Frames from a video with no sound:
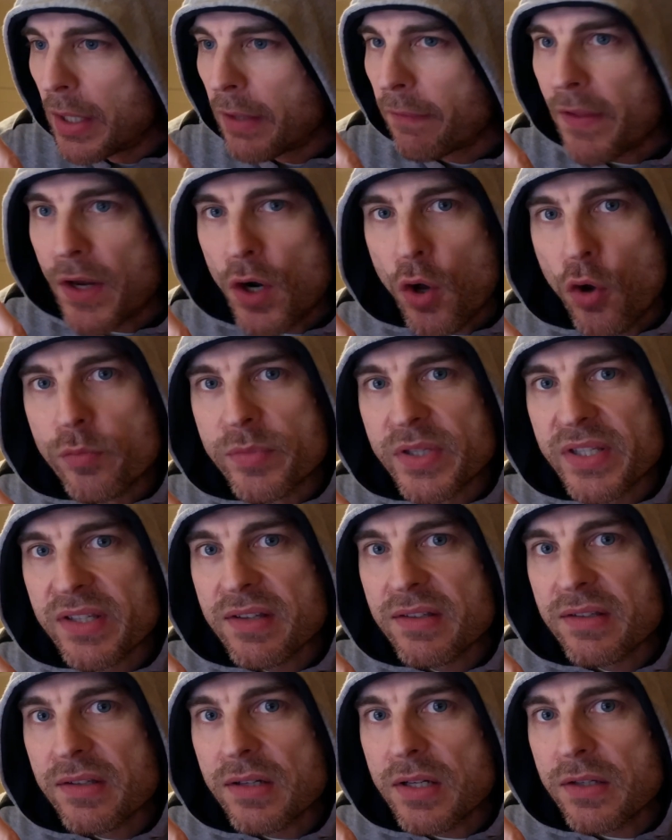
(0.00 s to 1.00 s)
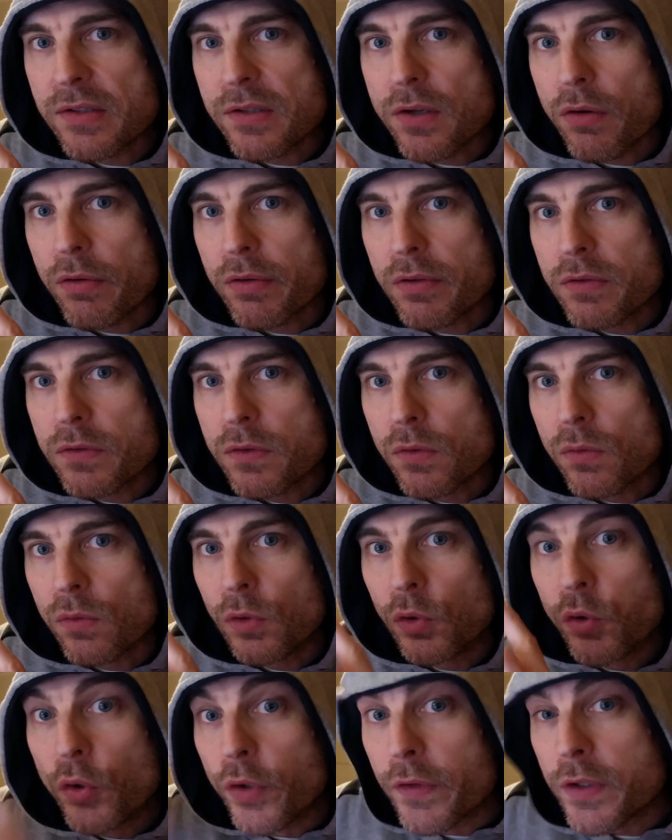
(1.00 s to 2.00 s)
and then Home Assistant is going to
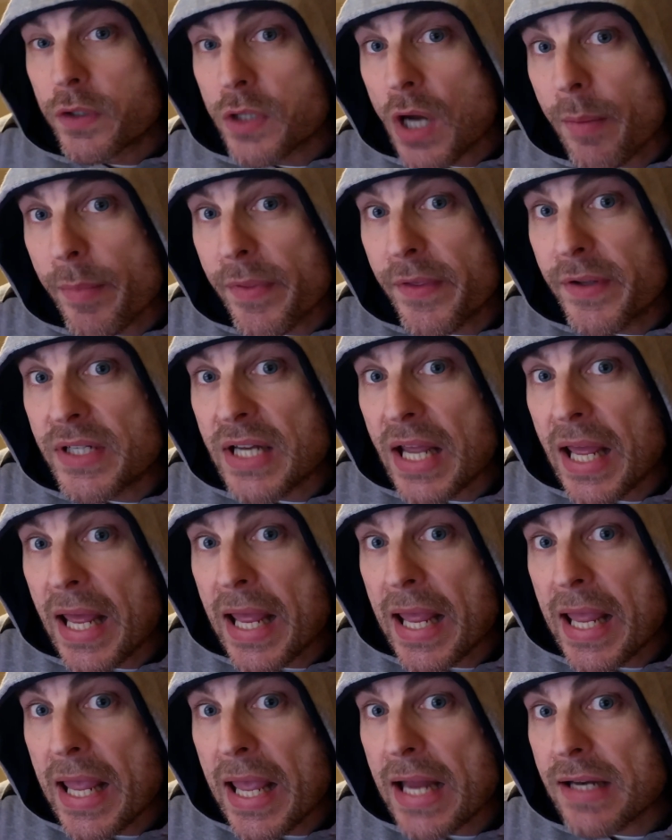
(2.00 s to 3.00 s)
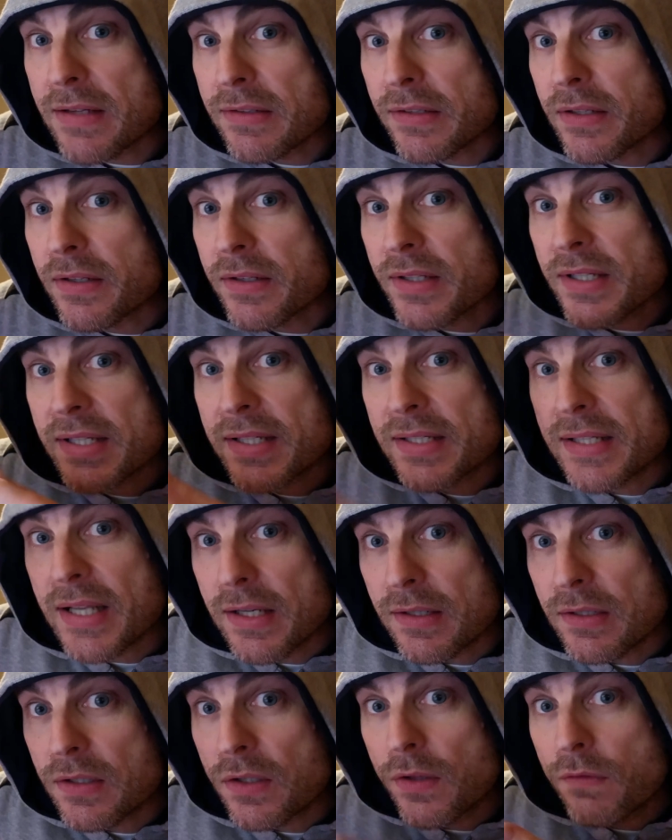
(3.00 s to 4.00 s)
look at the time of the day and it's going to set
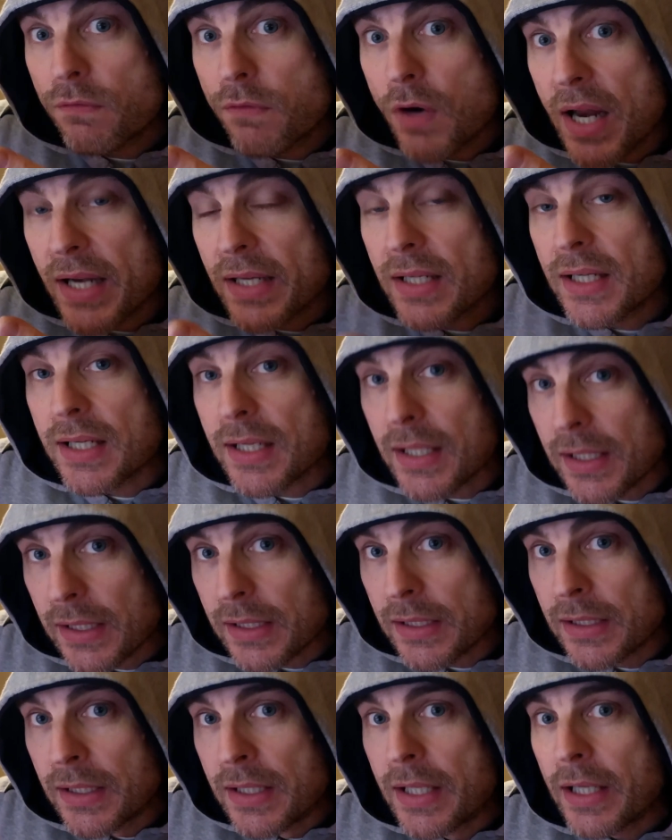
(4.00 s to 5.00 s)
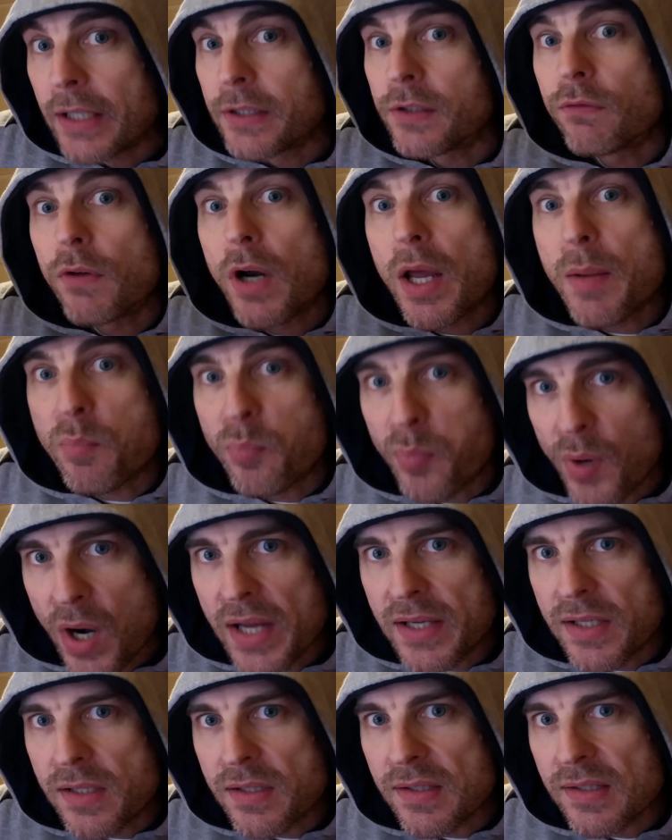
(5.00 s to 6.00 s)
it to the right color and the right
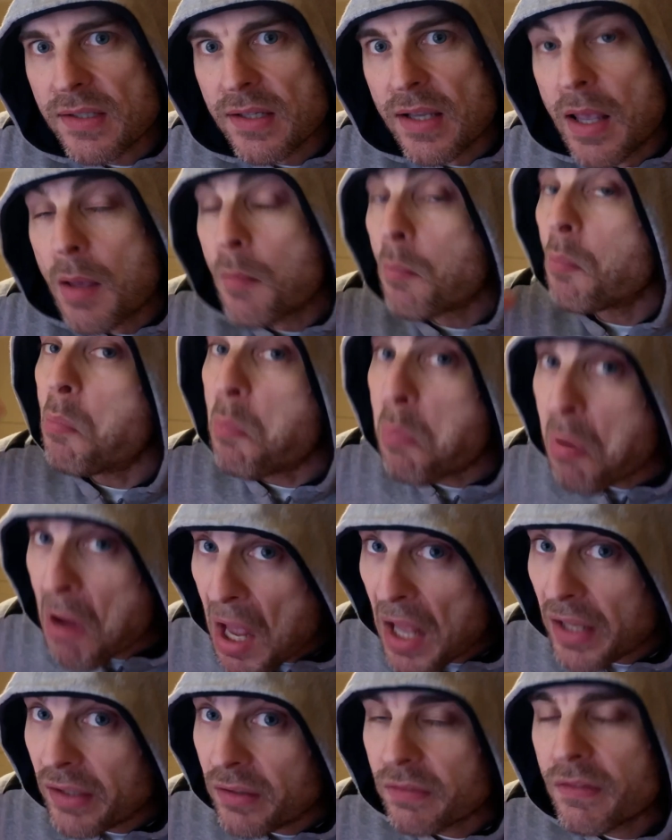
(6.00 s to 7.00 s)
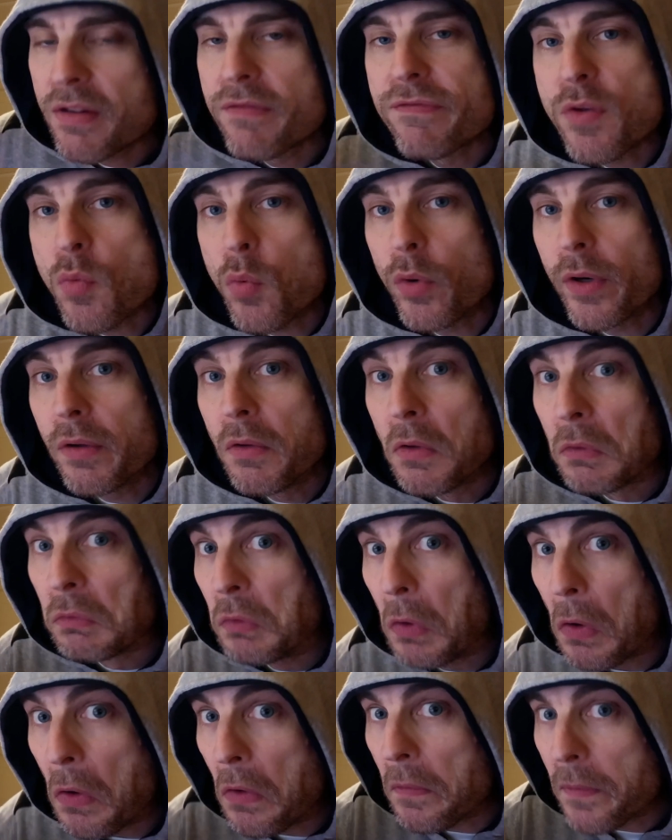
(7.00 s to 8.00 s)
brightness. But if you want
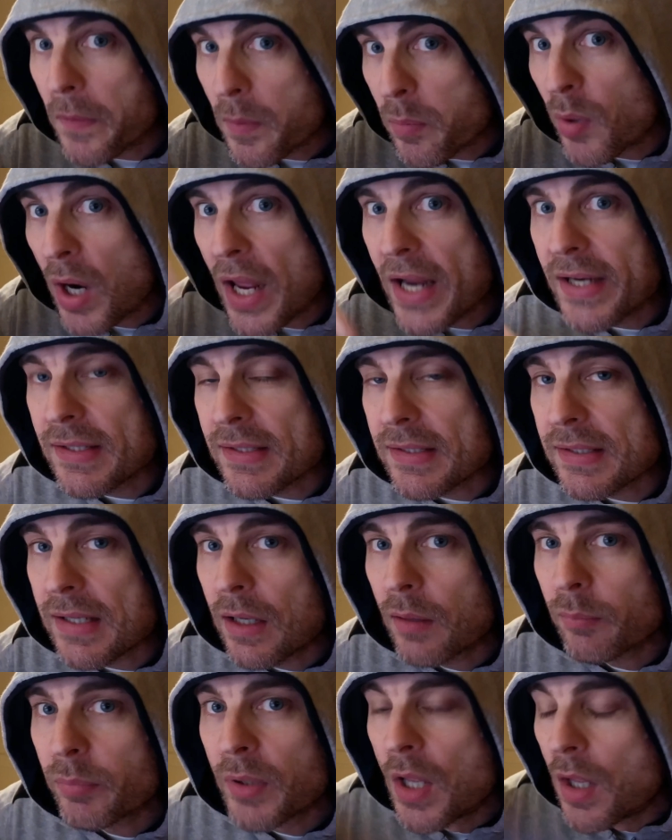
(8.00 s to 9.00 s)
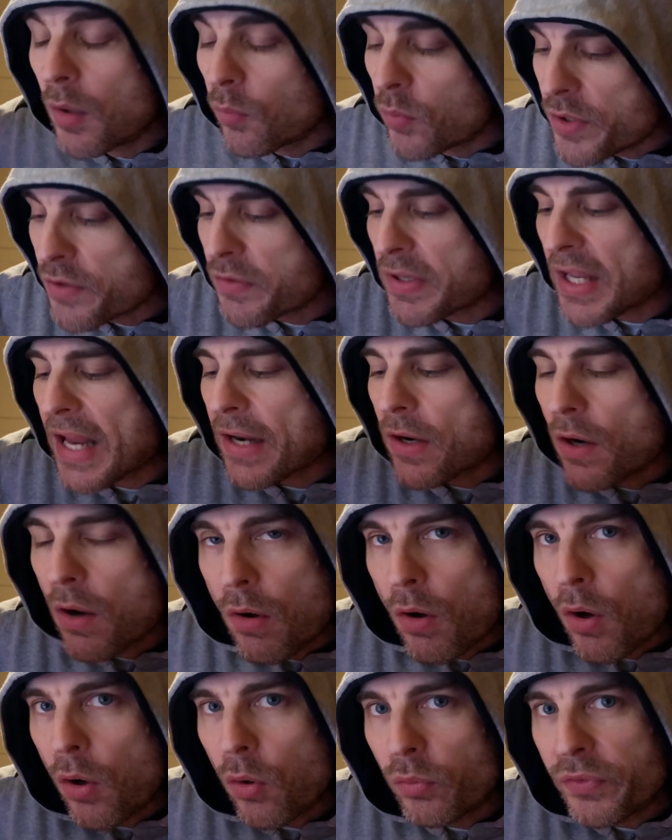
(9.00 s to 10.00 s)
to turn the brightness up, well, you can
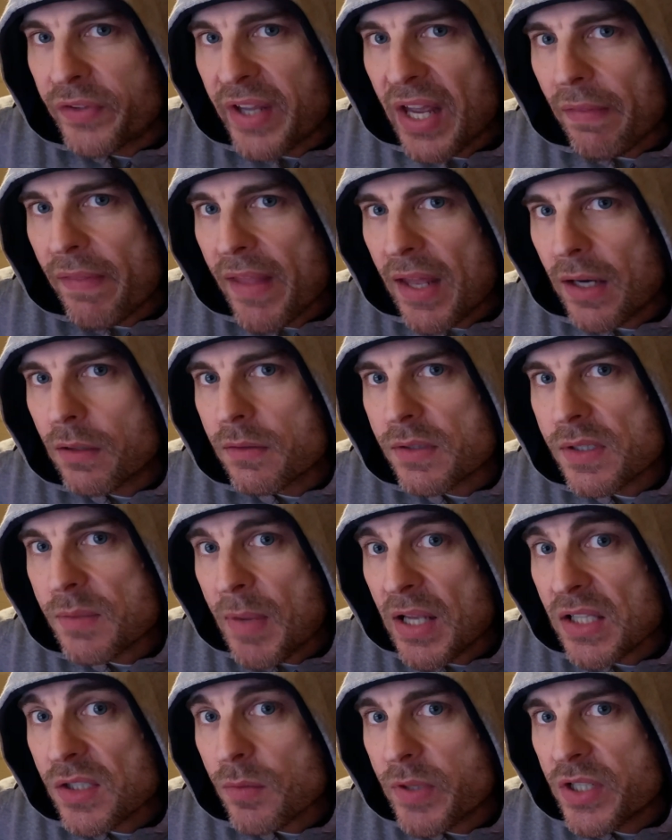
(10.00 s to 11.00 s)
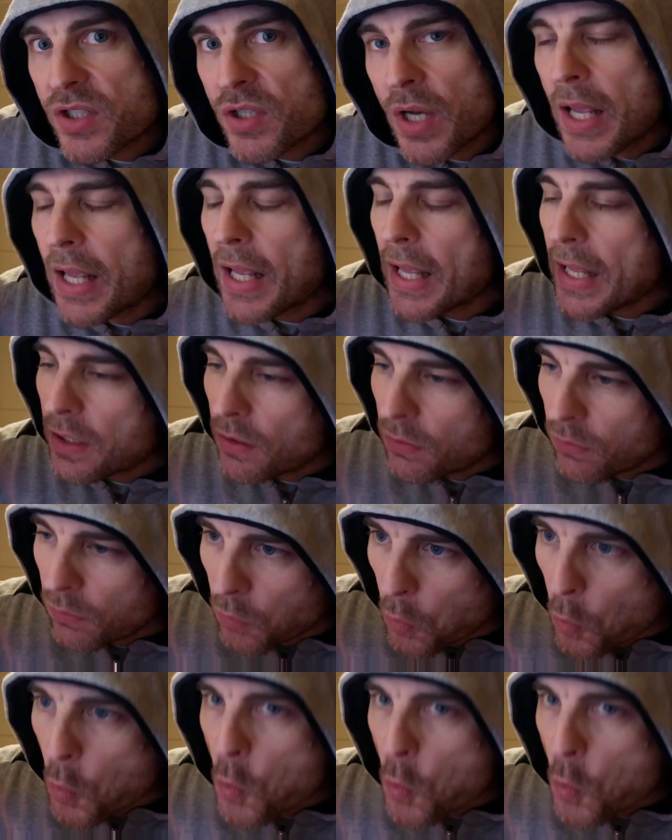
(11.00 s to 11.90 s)
hold down that smart switch and it'll